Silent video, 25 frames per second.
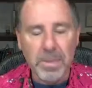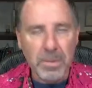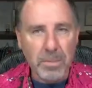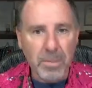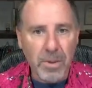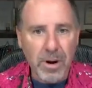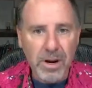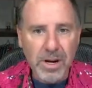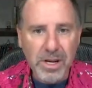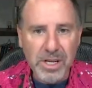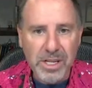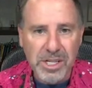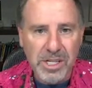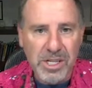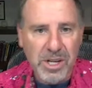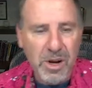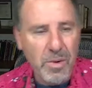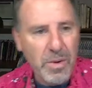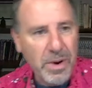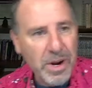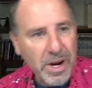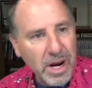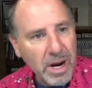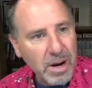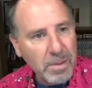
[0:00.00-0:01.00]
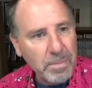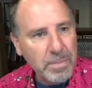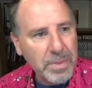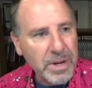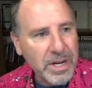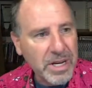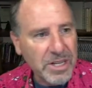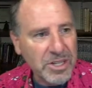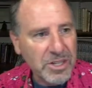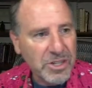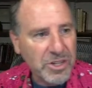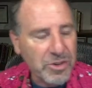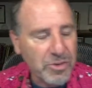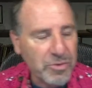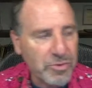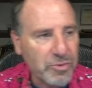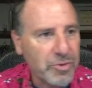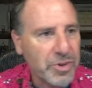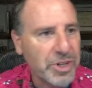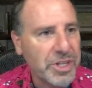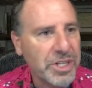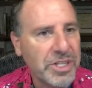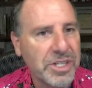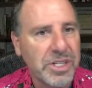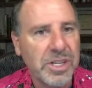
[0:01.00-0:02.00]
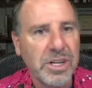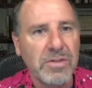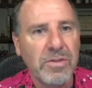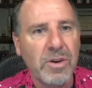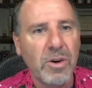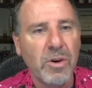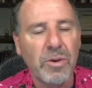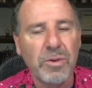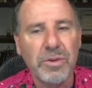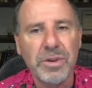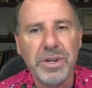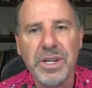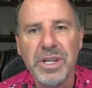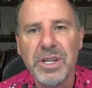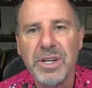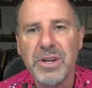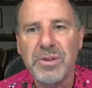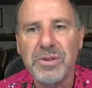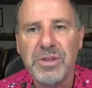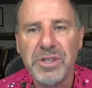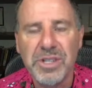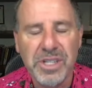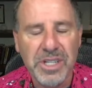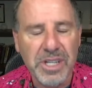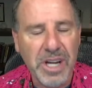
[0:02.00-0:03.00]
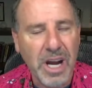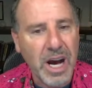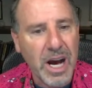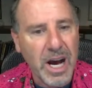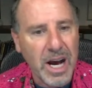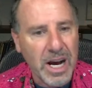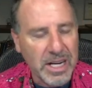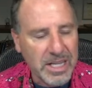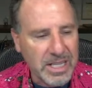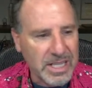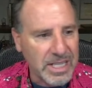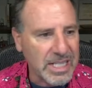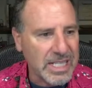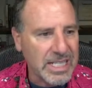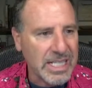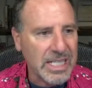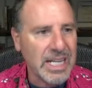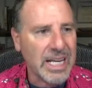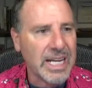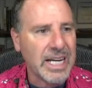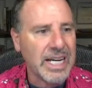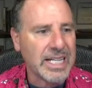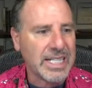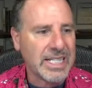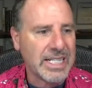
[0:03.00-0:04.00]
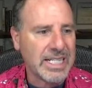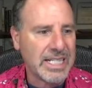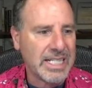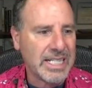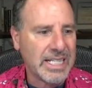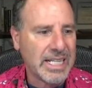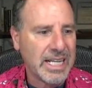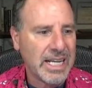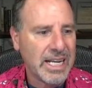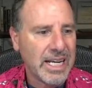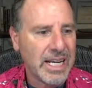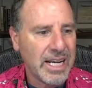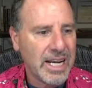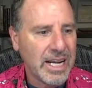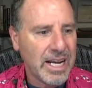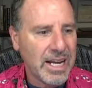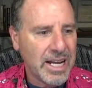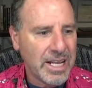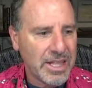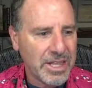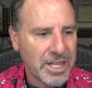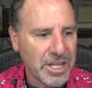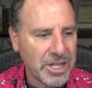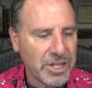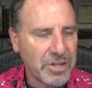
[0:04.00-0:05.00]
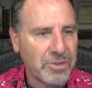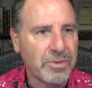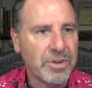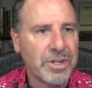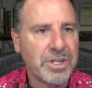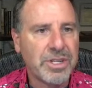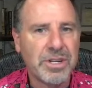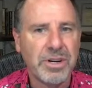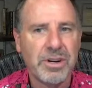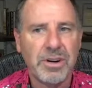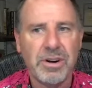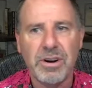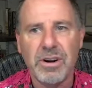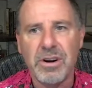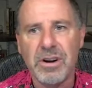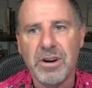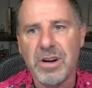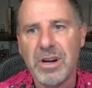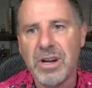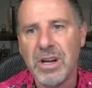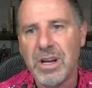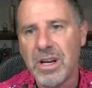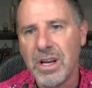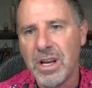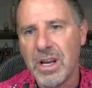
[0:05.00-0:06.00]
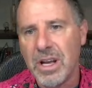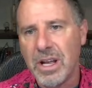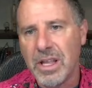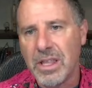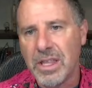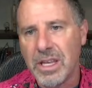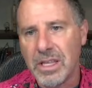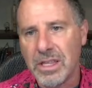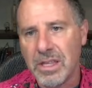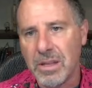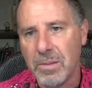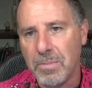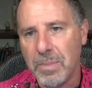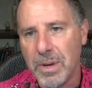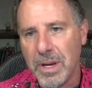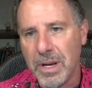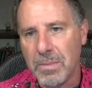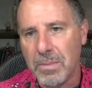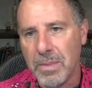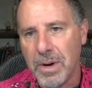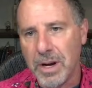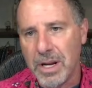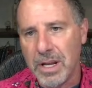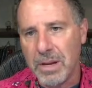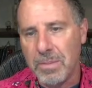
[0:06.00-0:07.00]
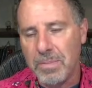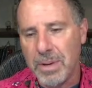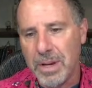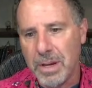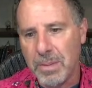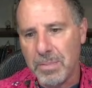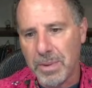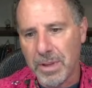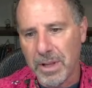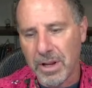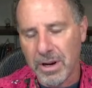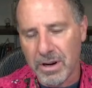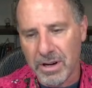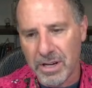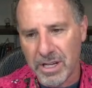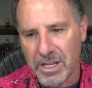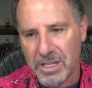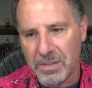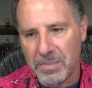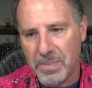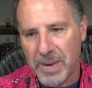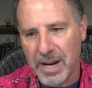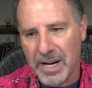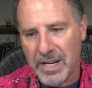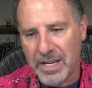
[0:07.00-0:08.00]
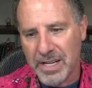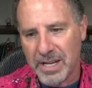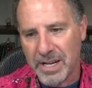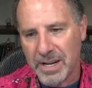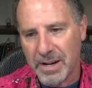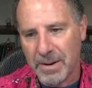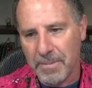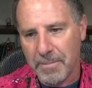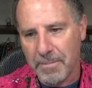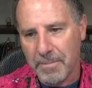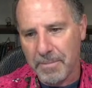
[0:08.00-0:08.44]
The market's going up because the risk of holding those stocks is less than the return that the big money people are expecting.